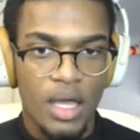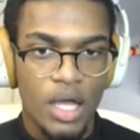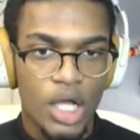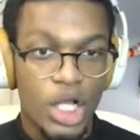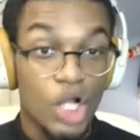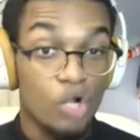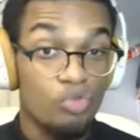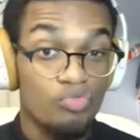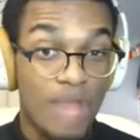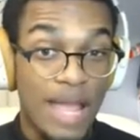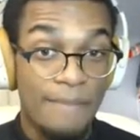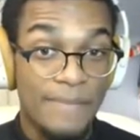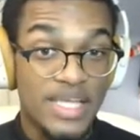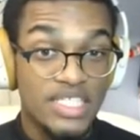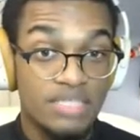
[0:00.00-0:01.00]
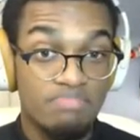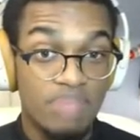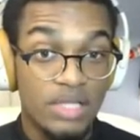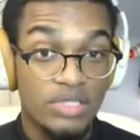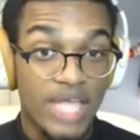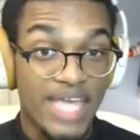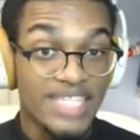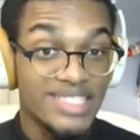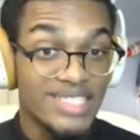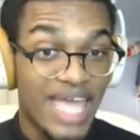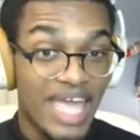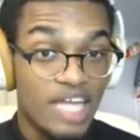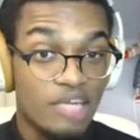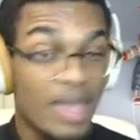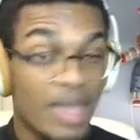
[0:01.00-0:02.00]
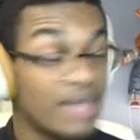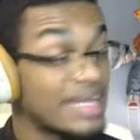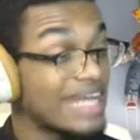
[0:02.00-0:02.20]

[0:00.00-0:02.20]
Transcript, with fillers: Krampus built a Sandman,